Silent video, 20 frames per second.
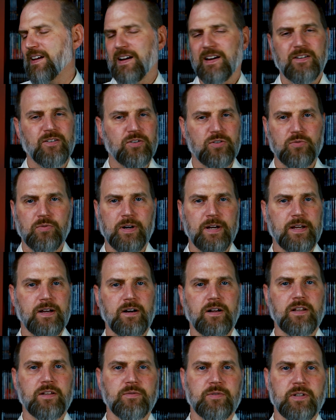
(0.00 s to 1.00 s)
I don't know why
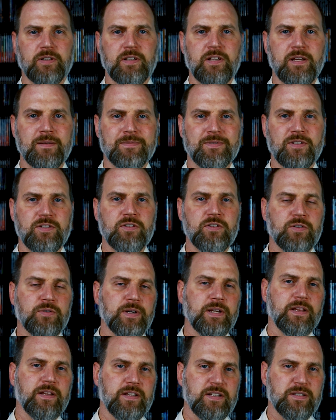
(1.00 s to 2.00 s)
Hollywood keeps
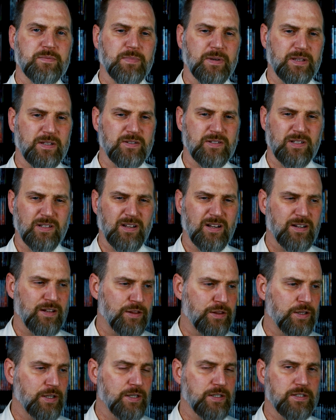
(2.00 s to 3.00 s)
doing this, but there's a lot
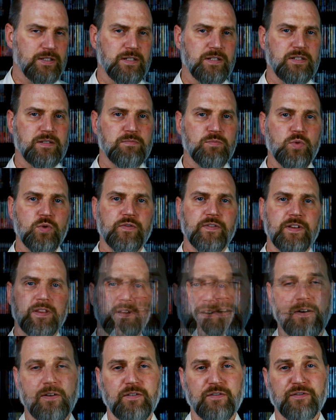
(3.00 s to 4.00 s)
of things in this movie
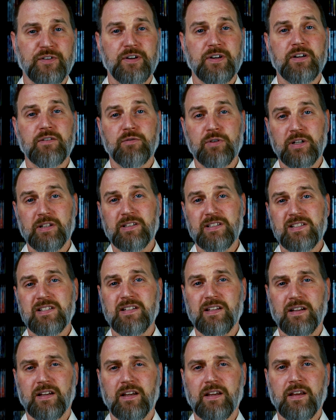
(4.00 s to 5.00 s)
that aren't very
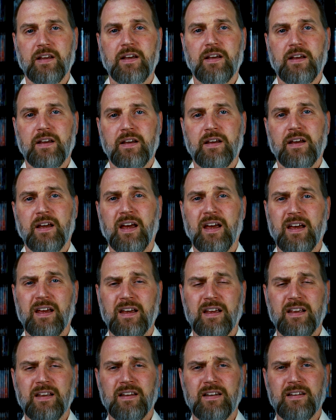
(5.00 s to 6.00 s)
realistic,
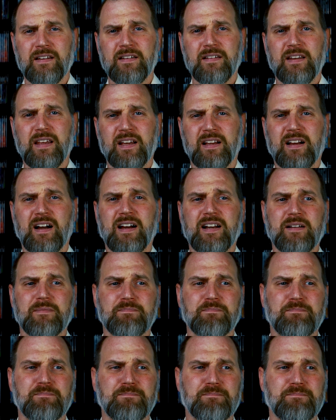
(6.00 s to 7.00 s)
and it kind of
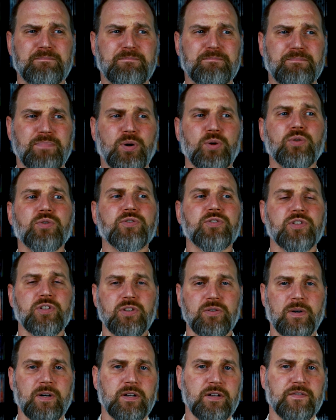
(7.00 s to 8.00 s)
pulls
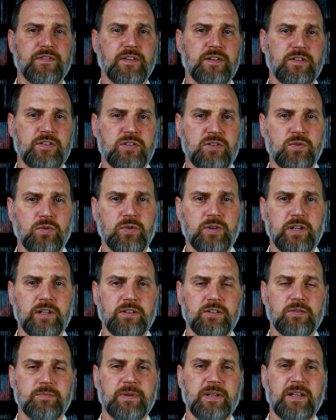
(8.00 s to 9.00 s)
you out of the story a
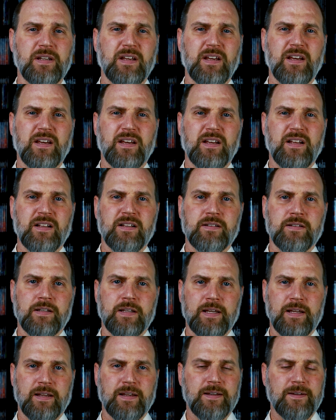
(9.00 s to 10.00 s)
little bit.
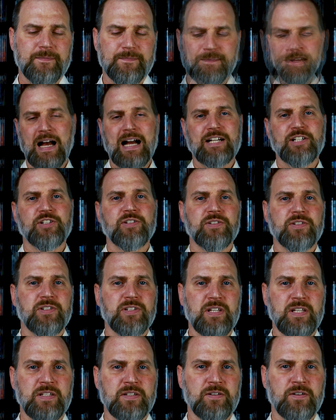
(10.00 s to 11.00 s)
Like, action
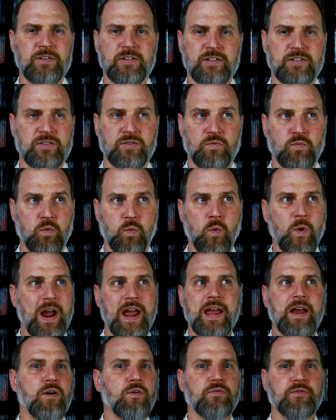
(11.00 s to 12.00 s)
scenes that are just
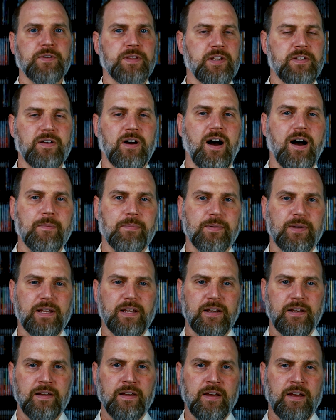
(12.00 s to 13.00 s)
way over the top.
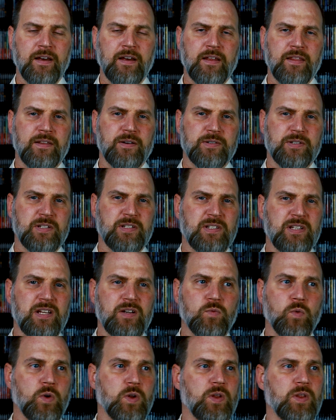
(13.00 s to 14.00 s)
Like, there's a
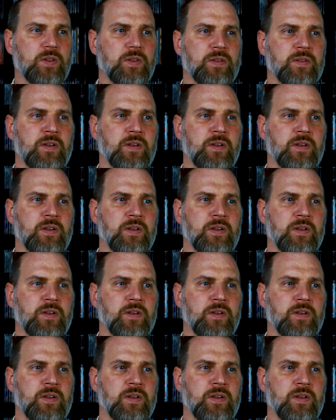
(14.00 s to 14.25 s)
scene where